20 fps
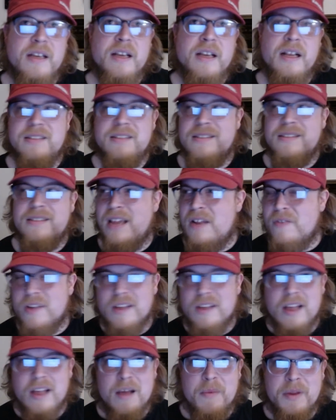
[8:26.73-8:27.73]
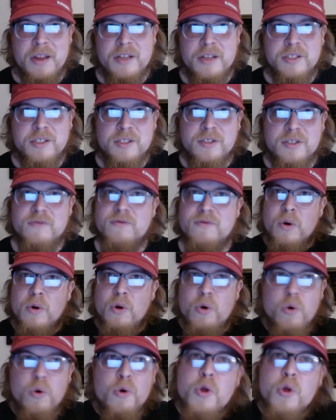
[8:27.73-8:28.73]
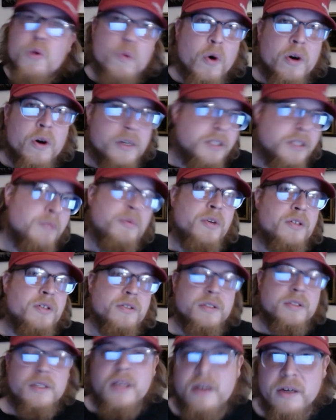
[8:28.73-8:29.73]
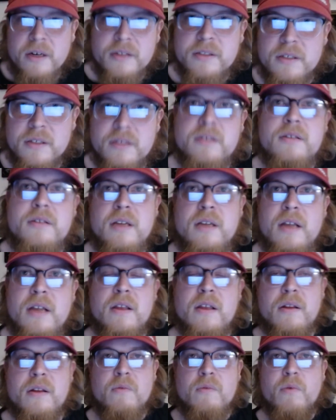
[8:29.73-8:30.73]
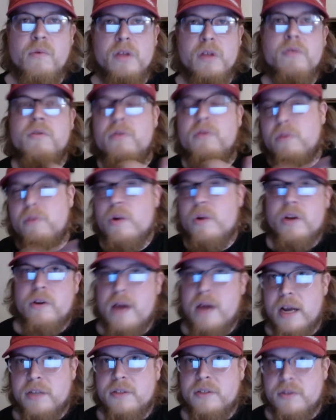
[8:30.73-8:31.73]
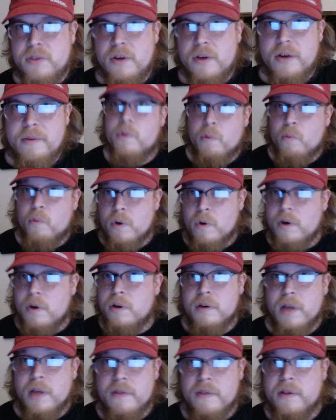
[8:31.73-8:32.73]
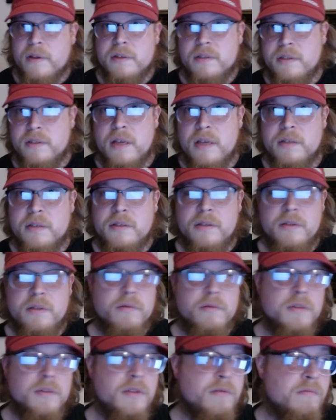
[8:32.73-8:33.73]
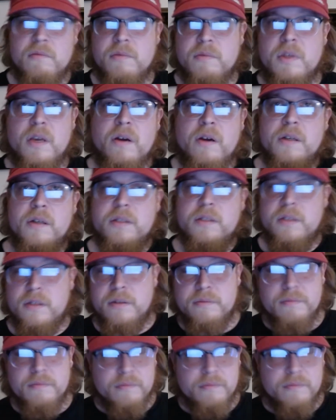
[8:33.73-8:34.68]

It's kind of a combination of who you are as a person, character, and then what you do, what your actions are. The word ethics just has to do with character,